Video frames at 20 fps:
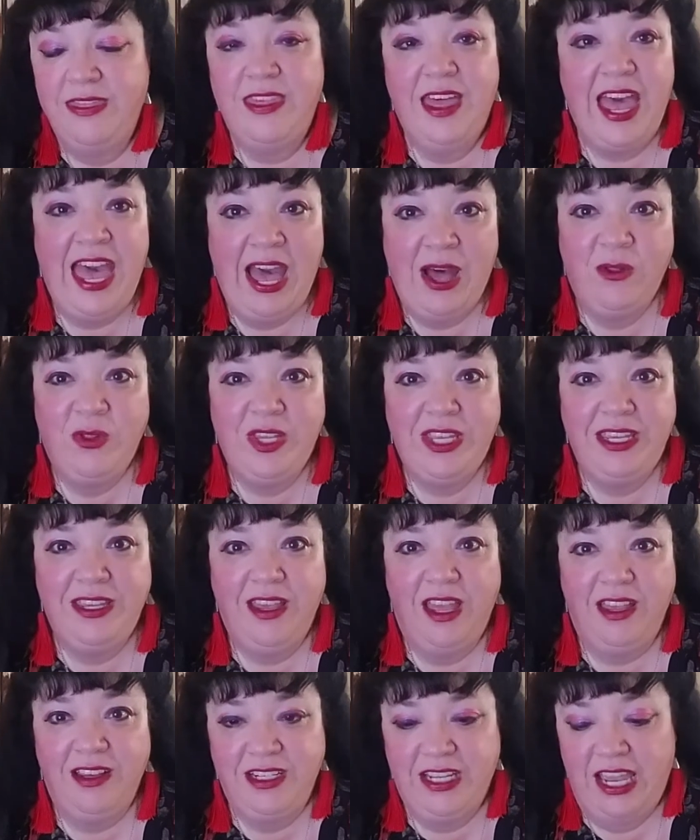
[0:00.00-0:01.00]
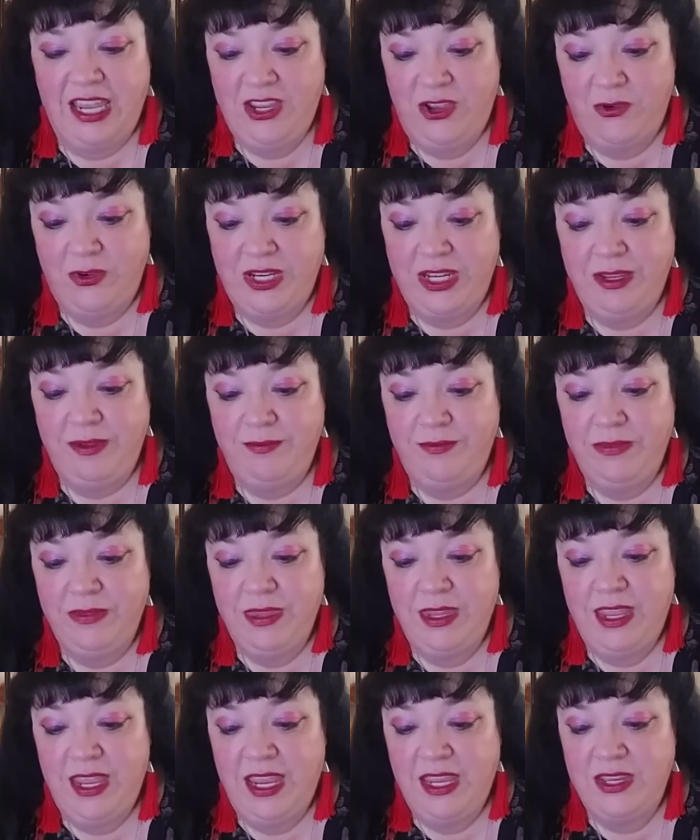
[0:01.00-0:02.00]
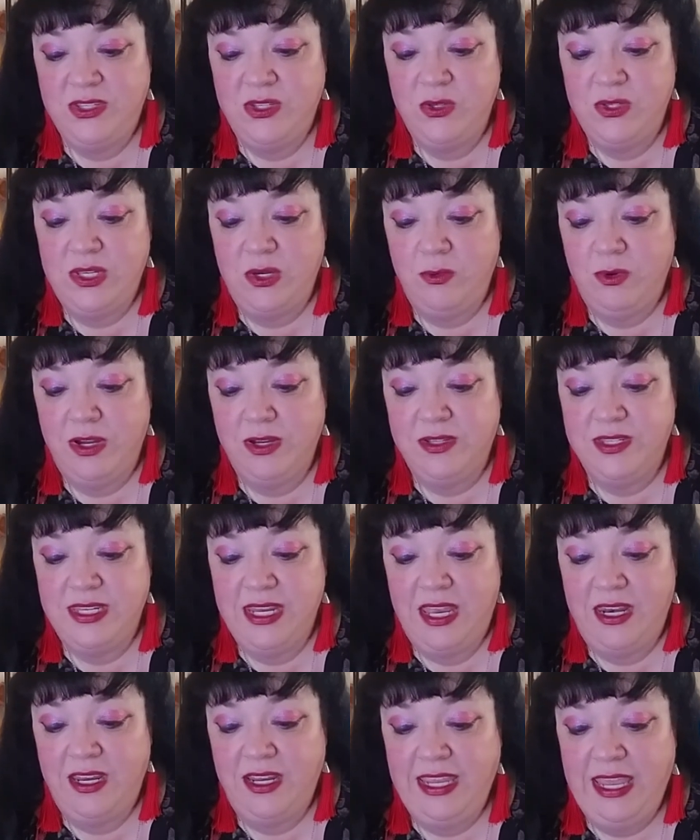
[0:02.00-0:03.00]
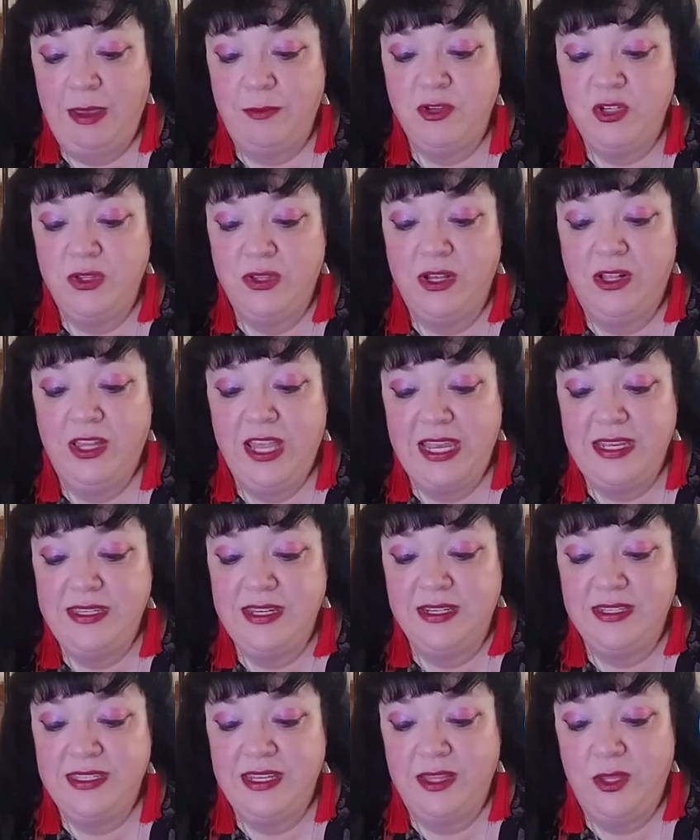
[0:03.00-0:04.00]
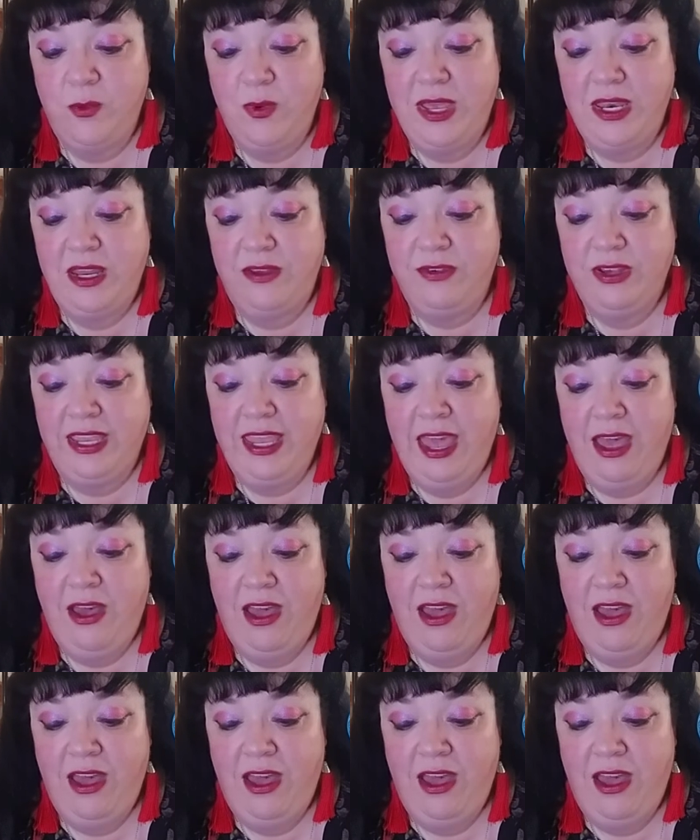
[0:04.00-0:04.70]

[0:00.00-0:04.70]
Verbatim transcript: the howling coyote. Jesus and Roxana capture the classic silhouette of a